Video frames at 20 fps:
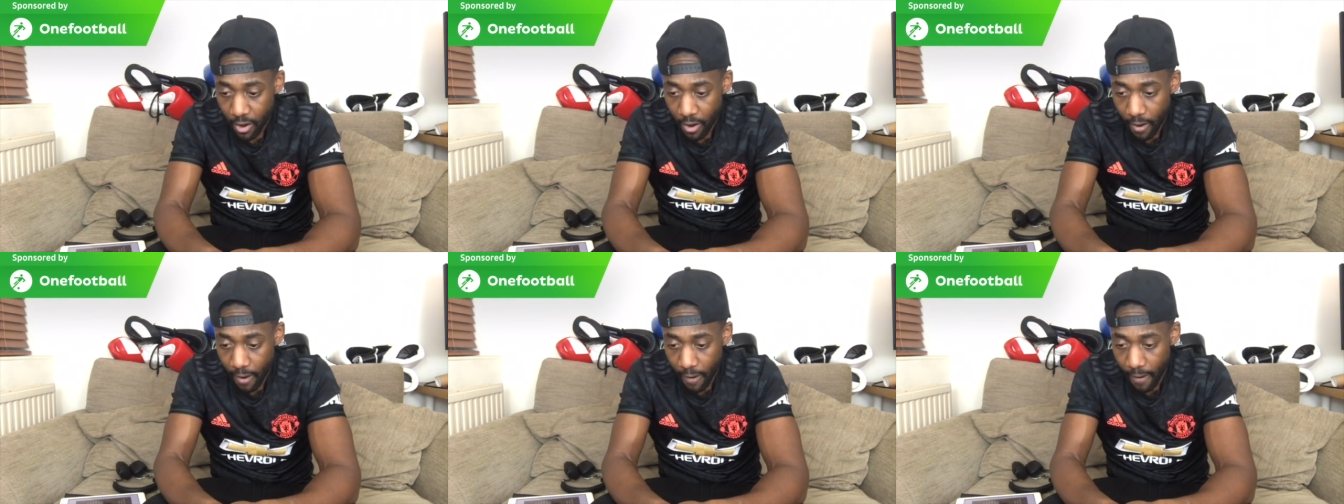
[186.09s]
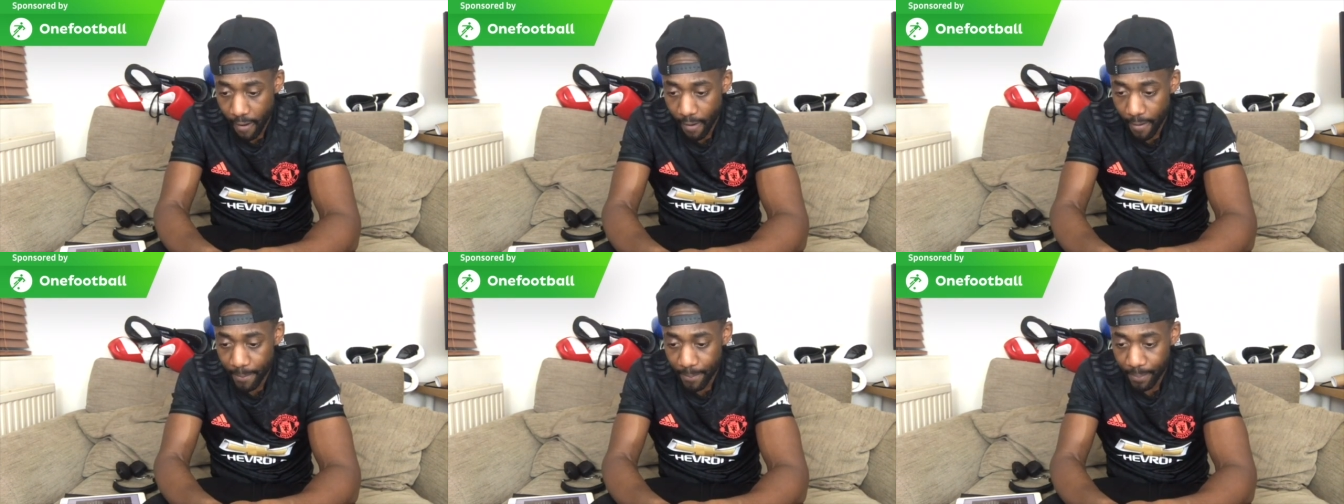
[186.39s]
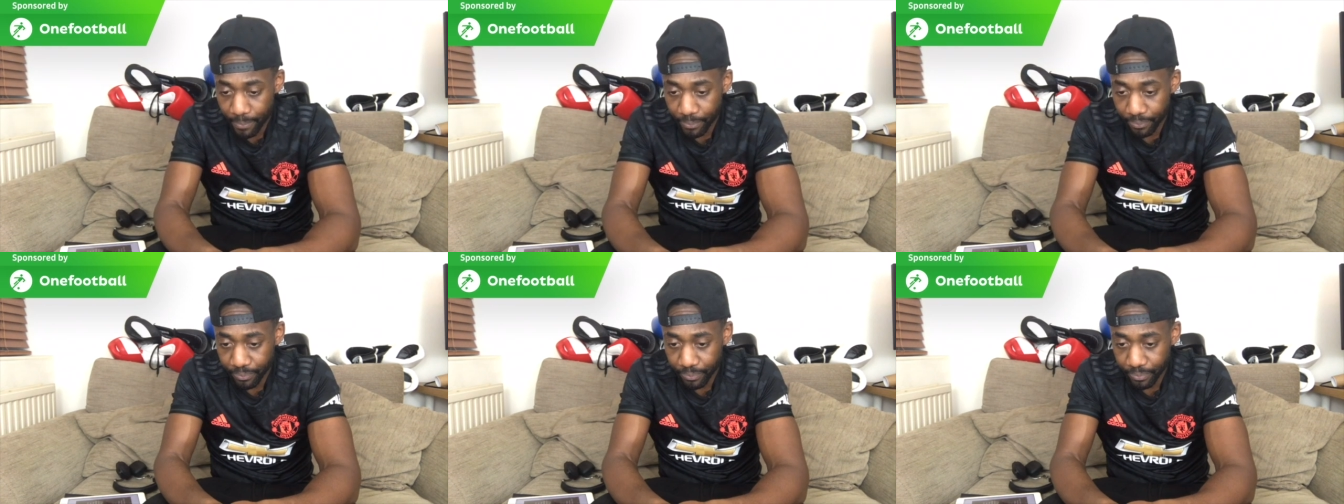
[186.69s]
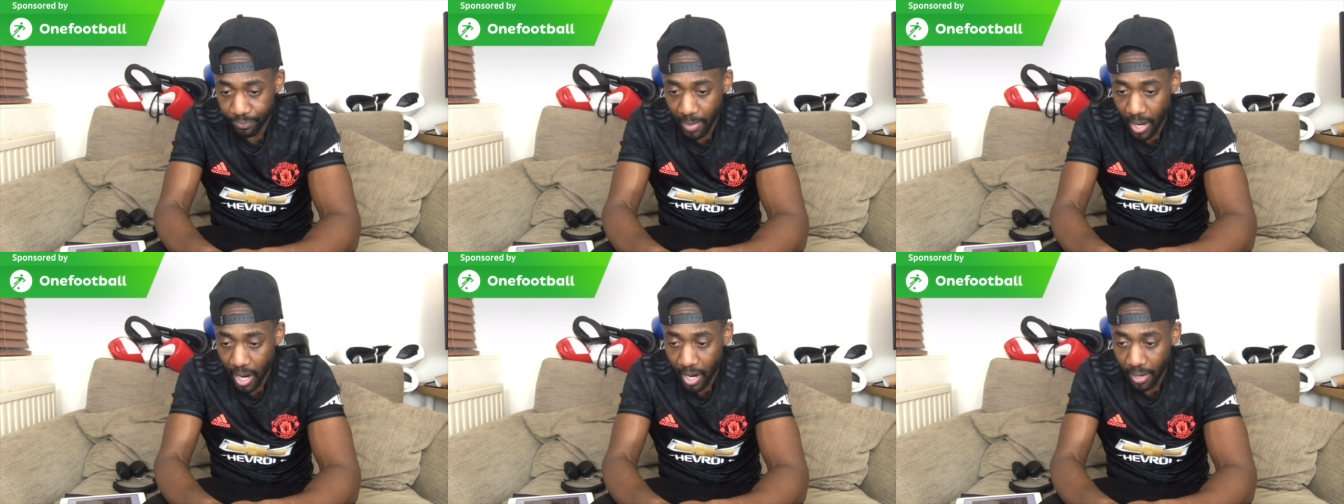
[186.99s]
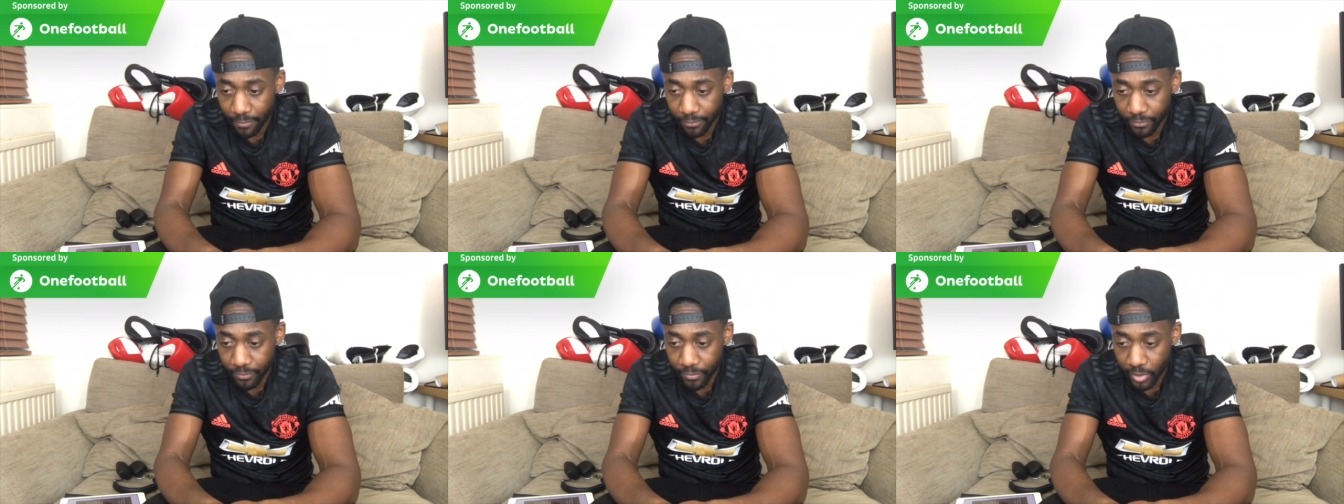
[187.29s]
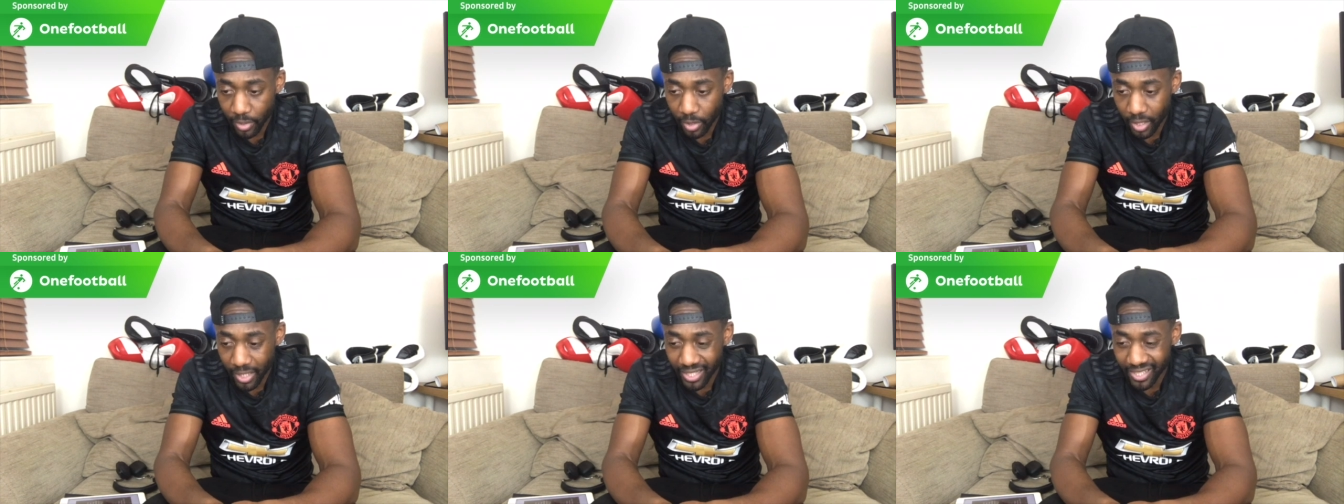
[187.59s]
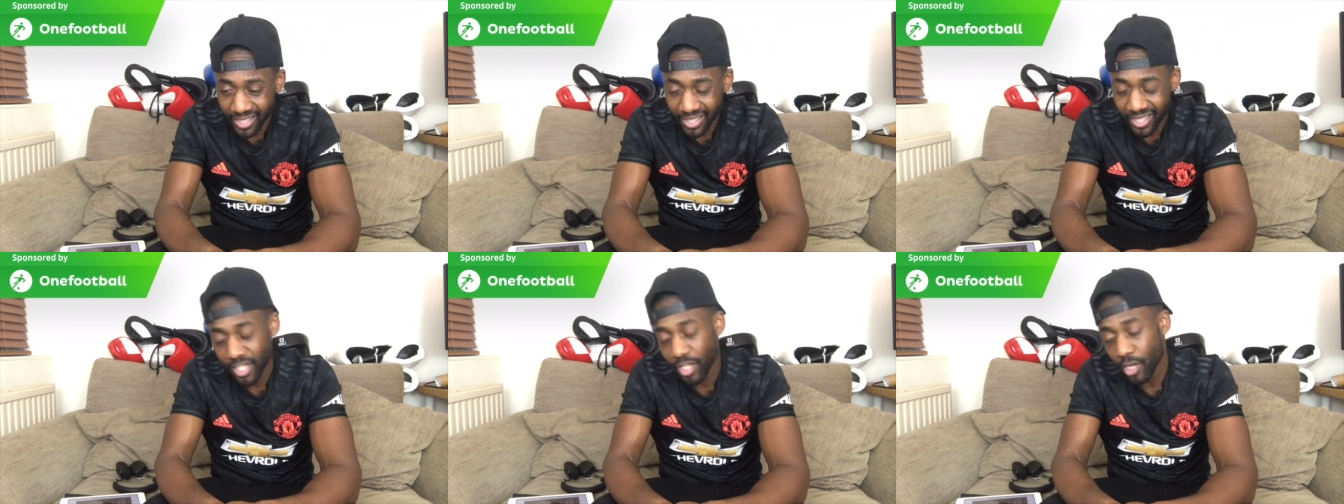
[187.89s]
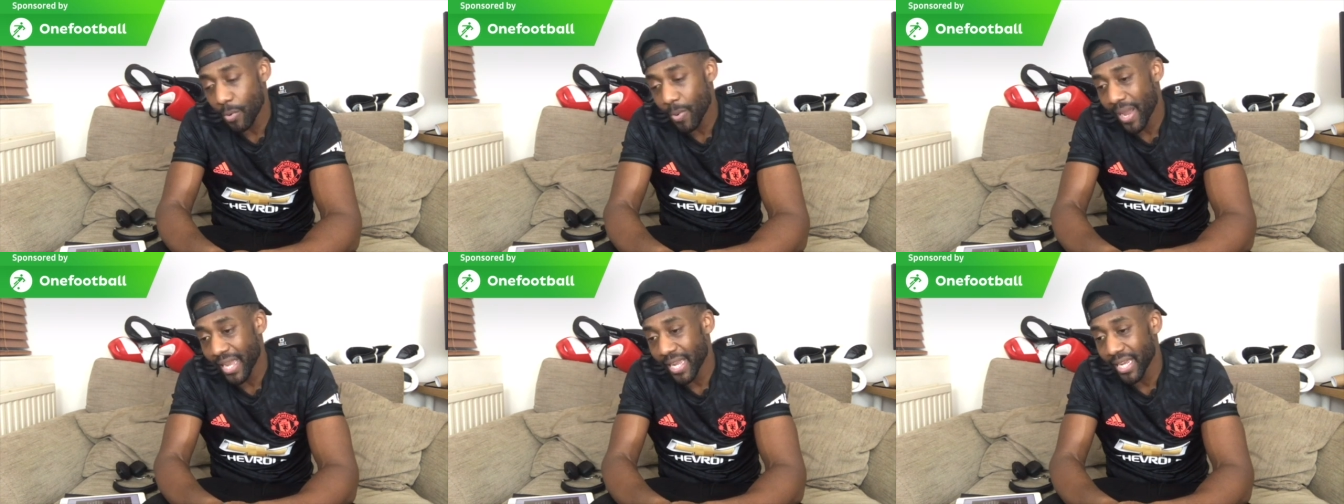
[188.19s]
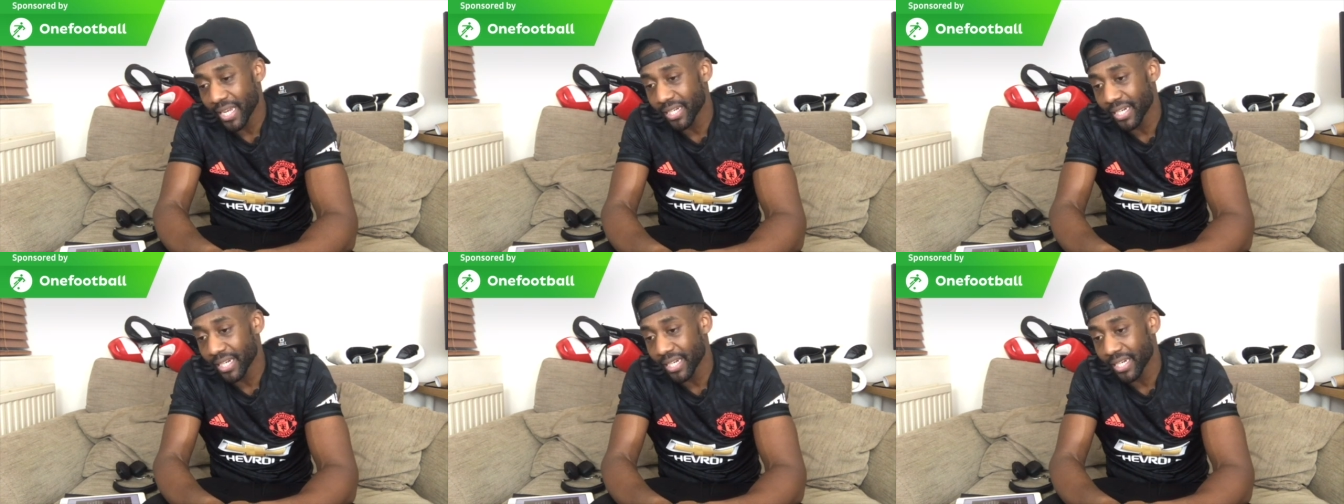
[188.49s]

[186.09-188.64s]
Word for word: um, but insinuating